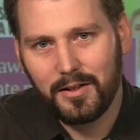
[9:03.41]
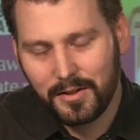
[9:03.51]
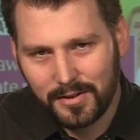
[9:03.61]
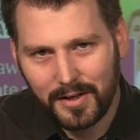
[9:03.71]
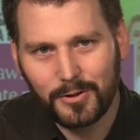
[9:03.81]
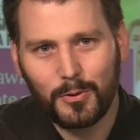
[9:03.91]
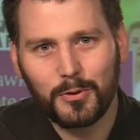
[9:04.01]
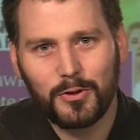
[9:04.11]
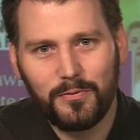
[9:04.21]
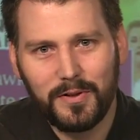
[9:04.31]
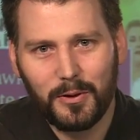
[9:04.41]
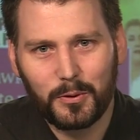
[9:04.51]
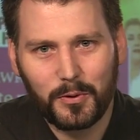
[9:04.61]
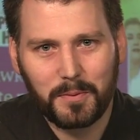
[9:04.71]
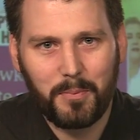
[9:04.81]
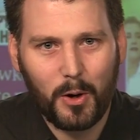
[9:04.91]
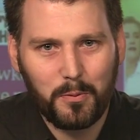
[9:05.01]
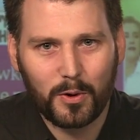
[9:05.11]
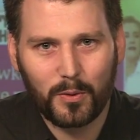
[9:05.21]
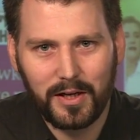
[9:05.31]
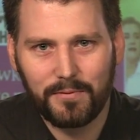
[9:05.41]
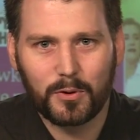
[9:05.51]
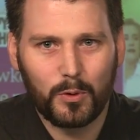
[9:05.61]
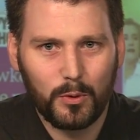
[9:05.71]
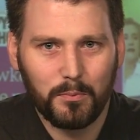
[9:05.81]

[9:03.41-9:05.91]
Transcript: The site is also filled with a potpourri of crude